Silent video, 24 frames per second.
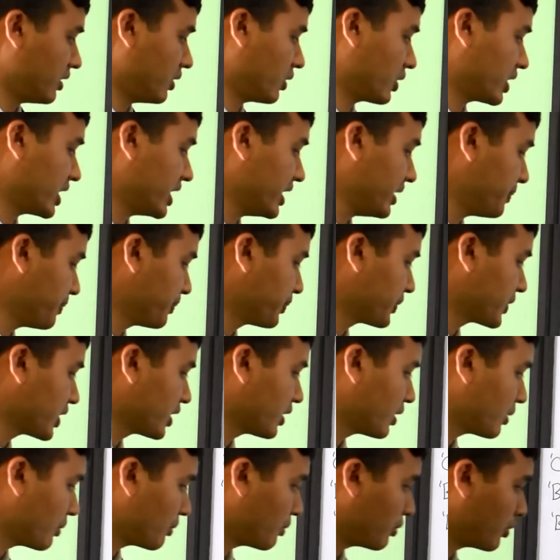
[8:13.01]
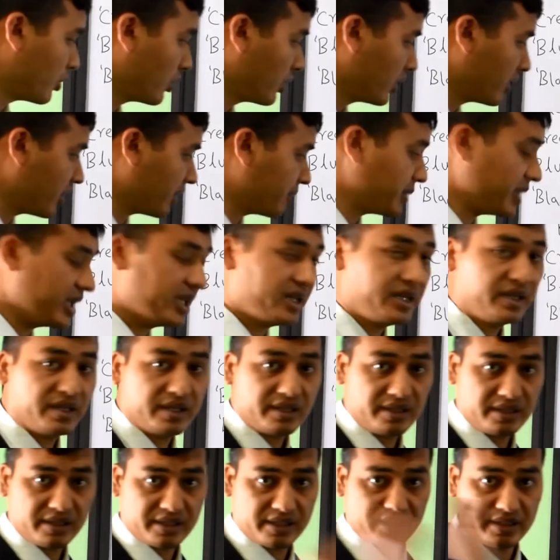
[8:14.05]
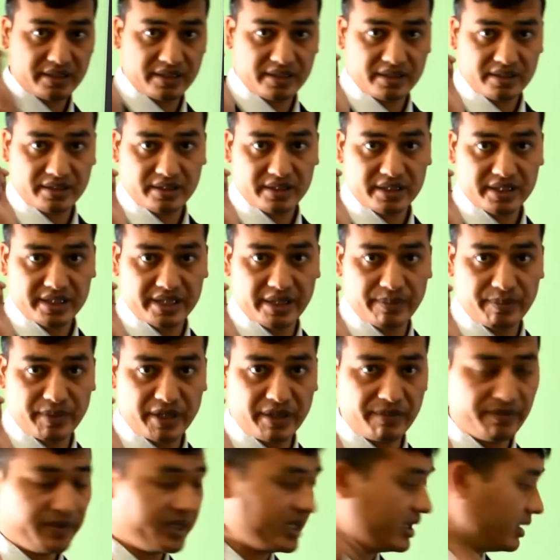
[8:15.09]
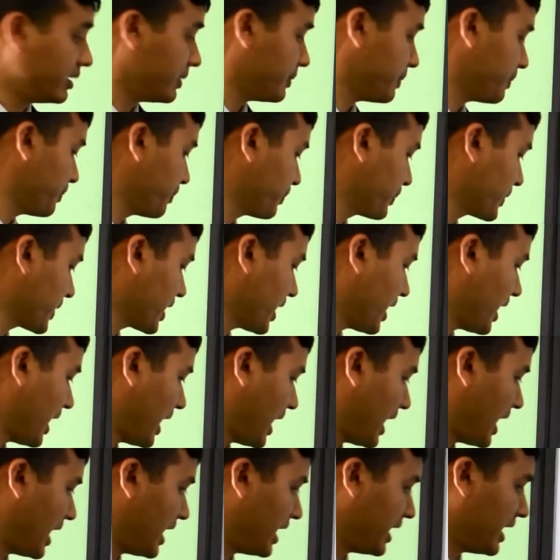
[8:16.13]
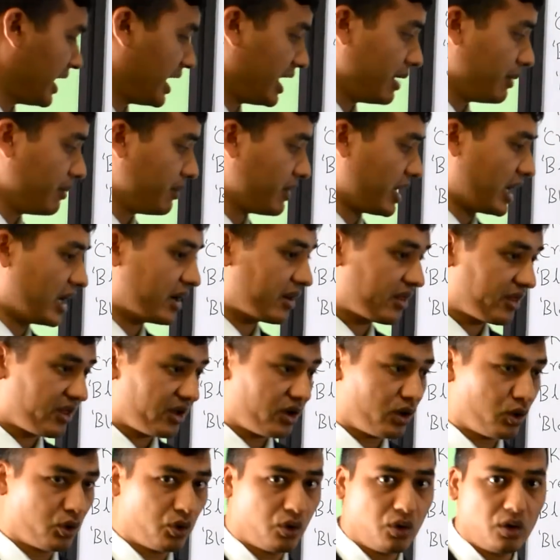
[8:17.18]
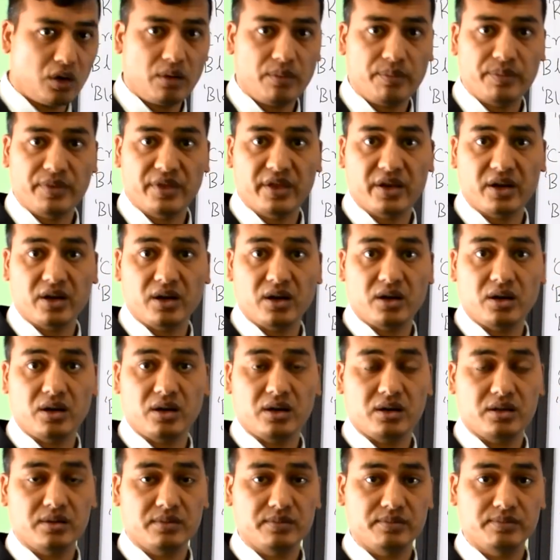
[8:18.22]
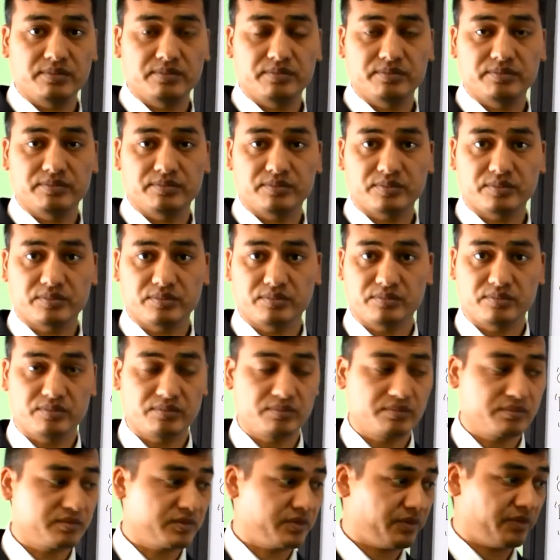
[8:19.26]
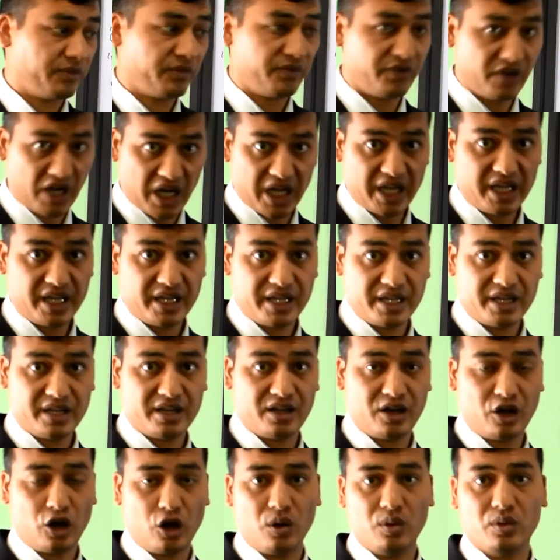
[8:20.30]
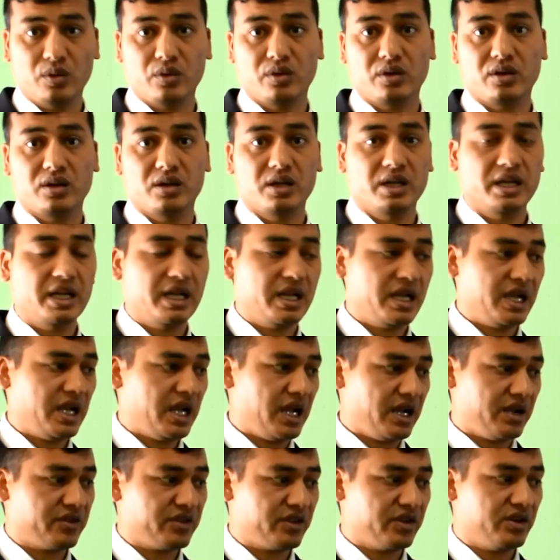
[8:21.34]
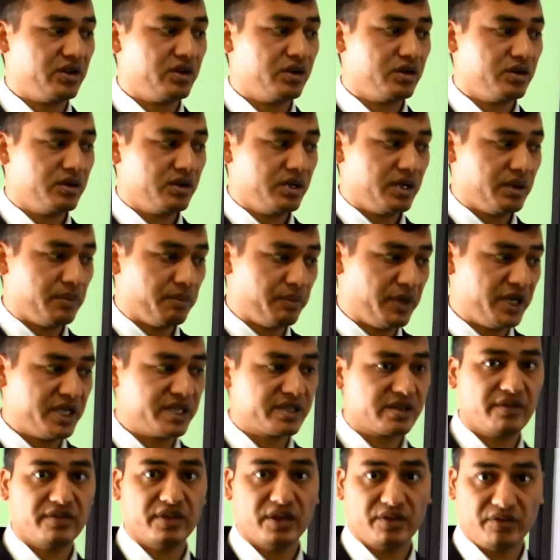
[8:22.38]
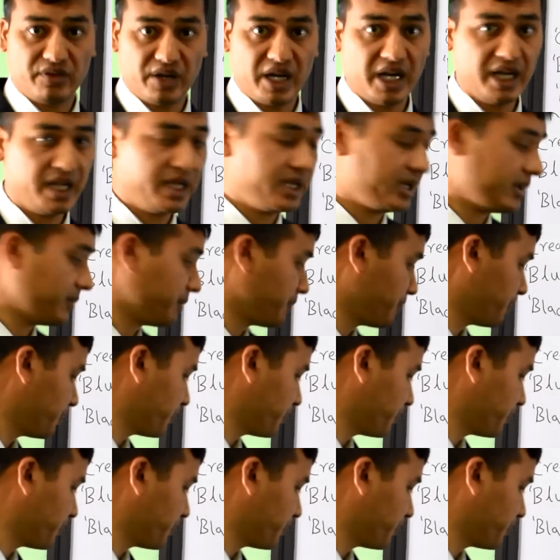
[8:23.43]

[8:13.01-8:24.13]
Okay, pull the pin, safety pin, and aim at the low of the fire or at the base of the fire